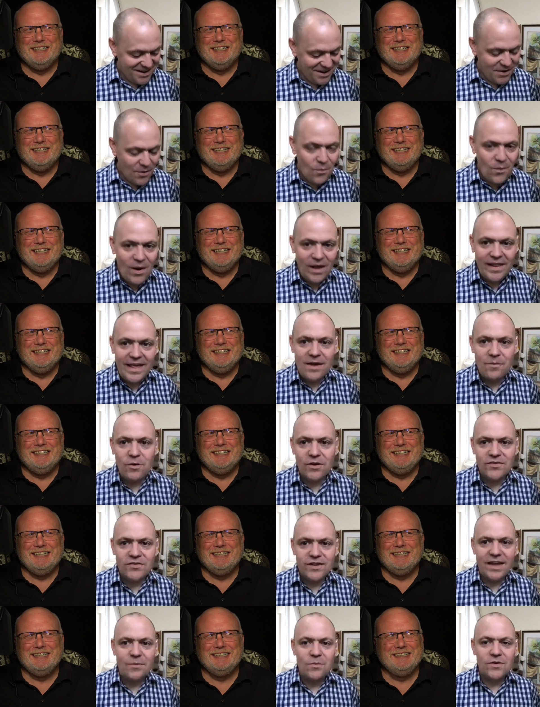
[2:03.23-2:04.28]
Speaker 1: Well, it
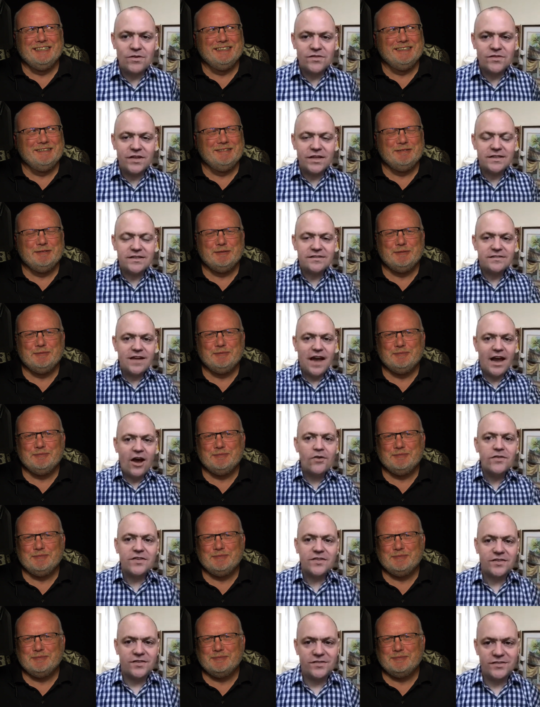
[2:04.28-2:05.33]
was it was the
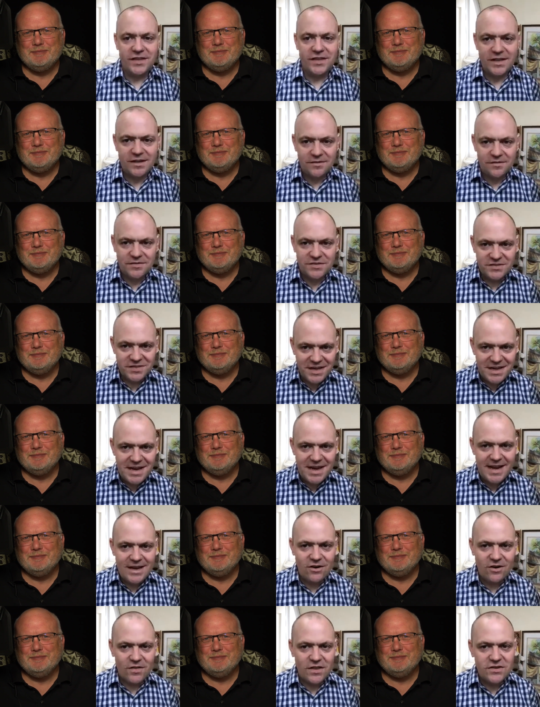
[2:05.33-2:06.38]
diocesan synod of Sydney,
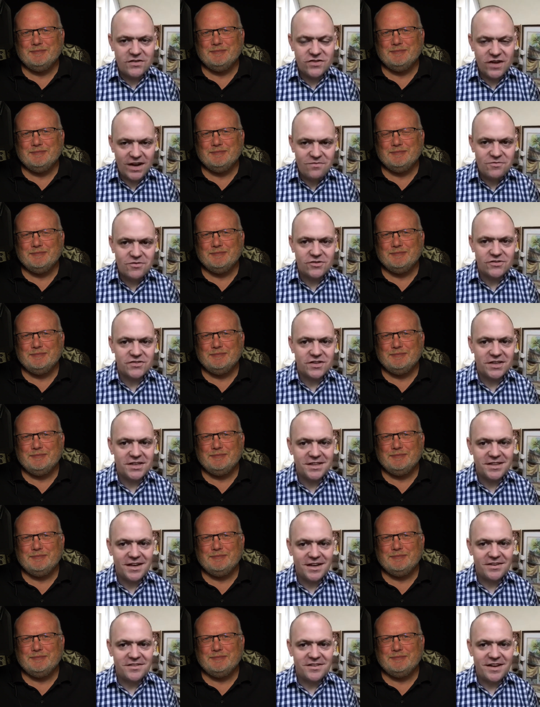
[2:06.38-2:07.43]
not the general synod.
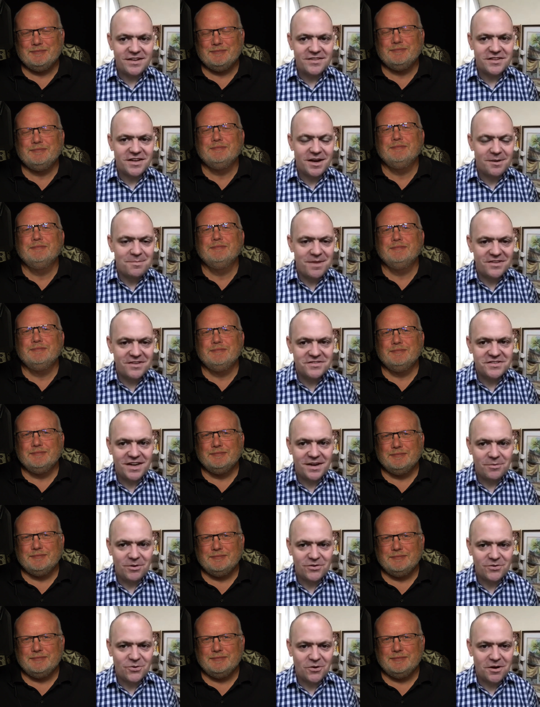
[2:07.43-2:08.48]
That is yet to come next year.
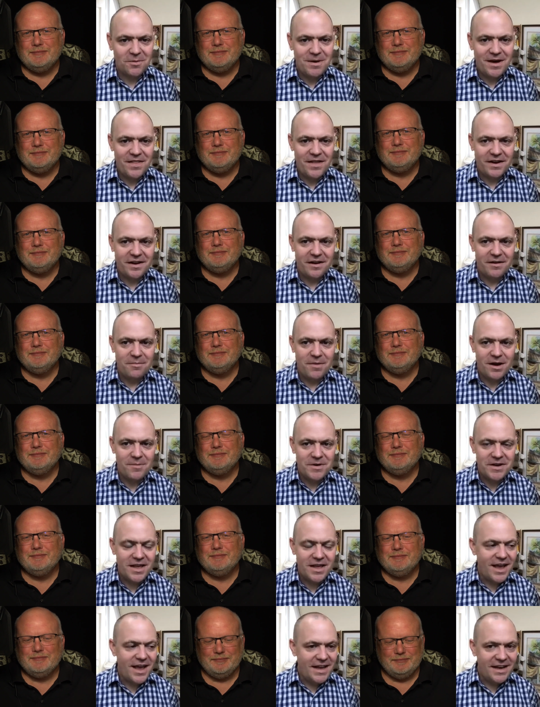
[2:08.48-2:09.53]
We'll talk about that in a
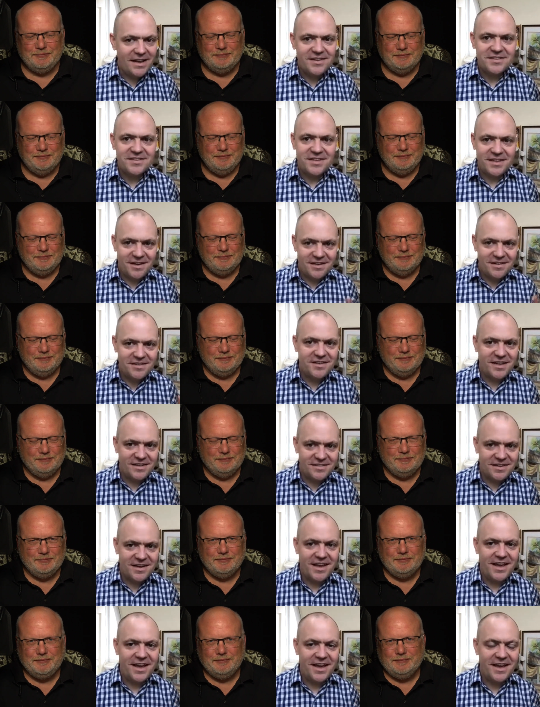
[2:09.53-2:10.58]
moment. It is mm-hmm. synod season
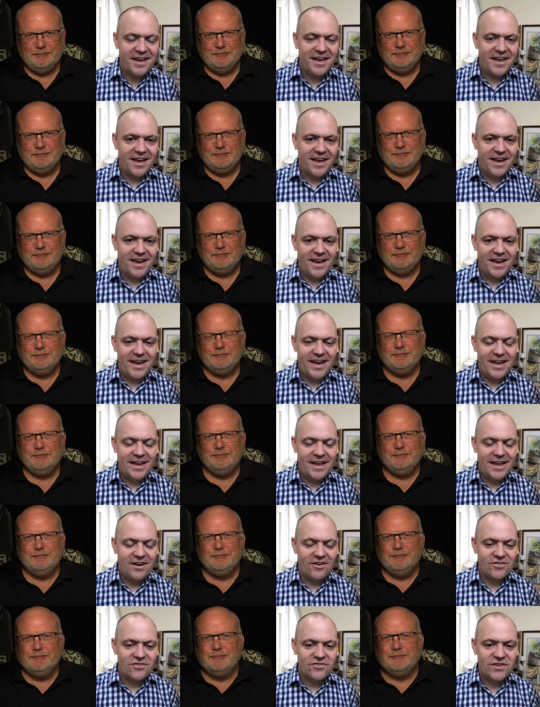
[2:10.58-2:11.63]
here uh, in,
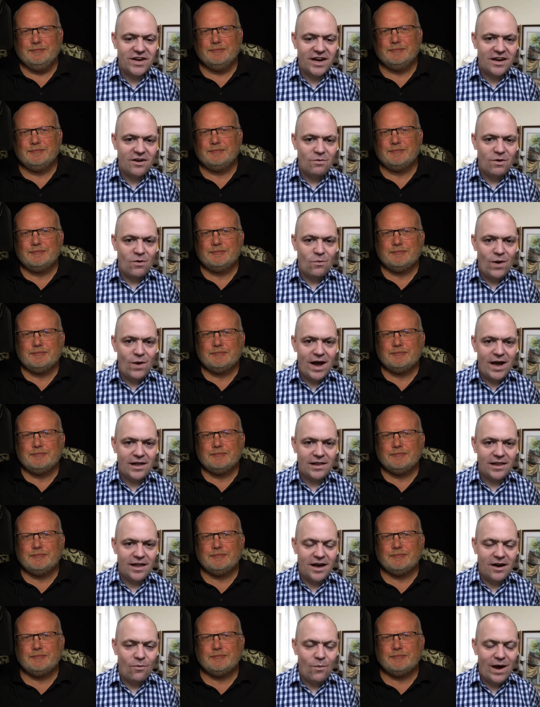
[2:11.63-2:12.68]
in Australia. We're well
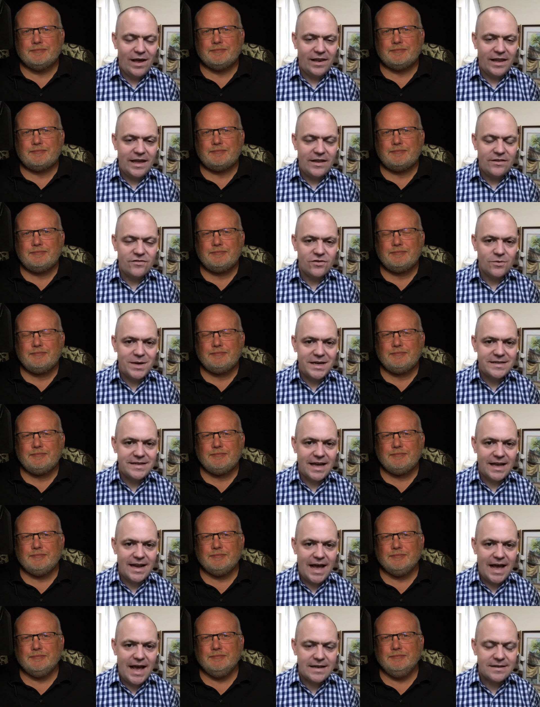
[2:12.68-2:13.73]
uh, well into it,
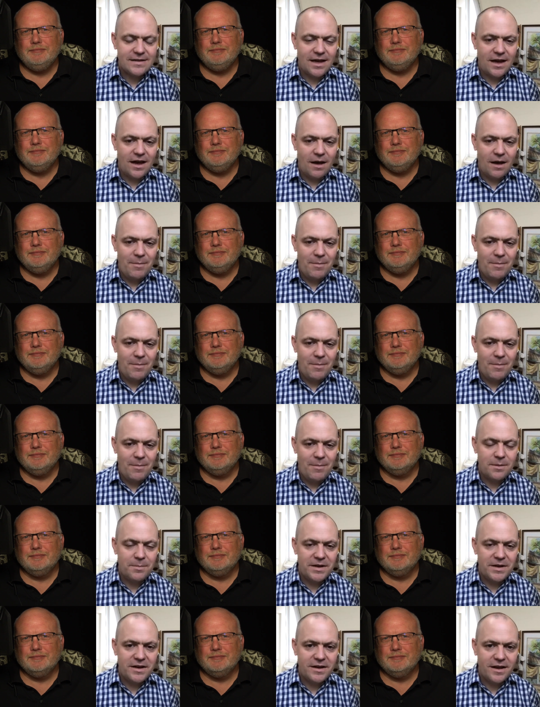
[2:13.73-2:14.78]
and at uh, about a week and
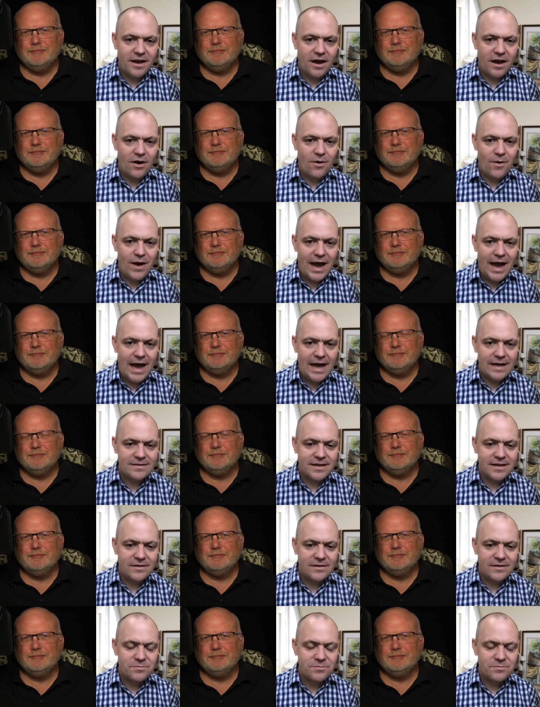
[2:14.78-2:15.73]
a bit ago, at his